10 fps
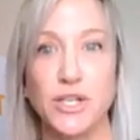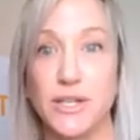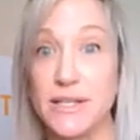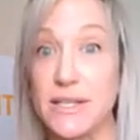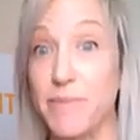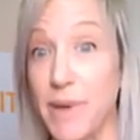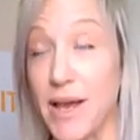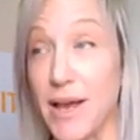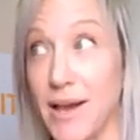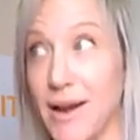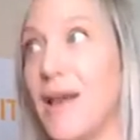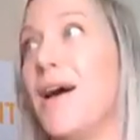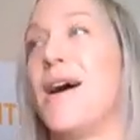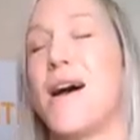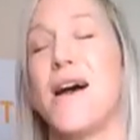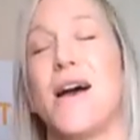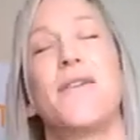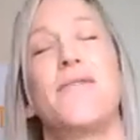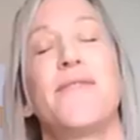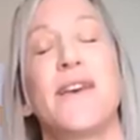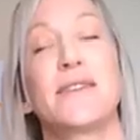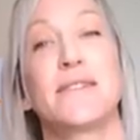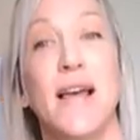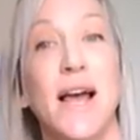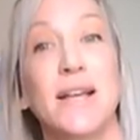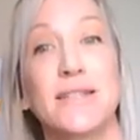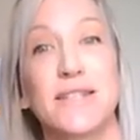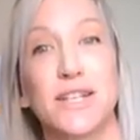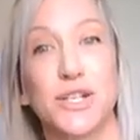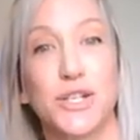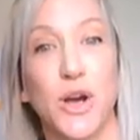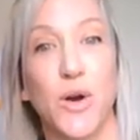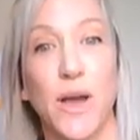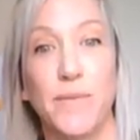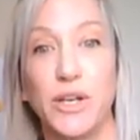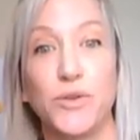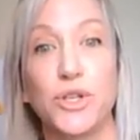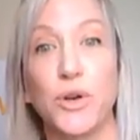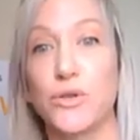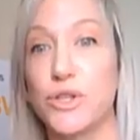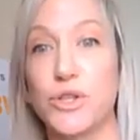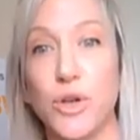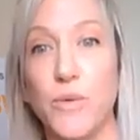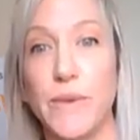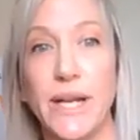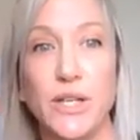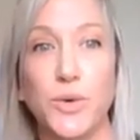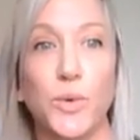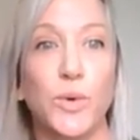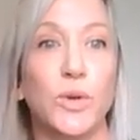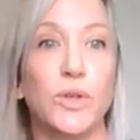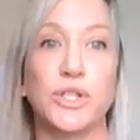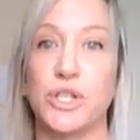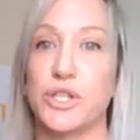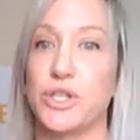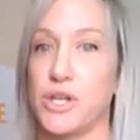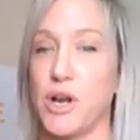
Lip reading: This has been a fantastic show. I mean, you showed so many tools just,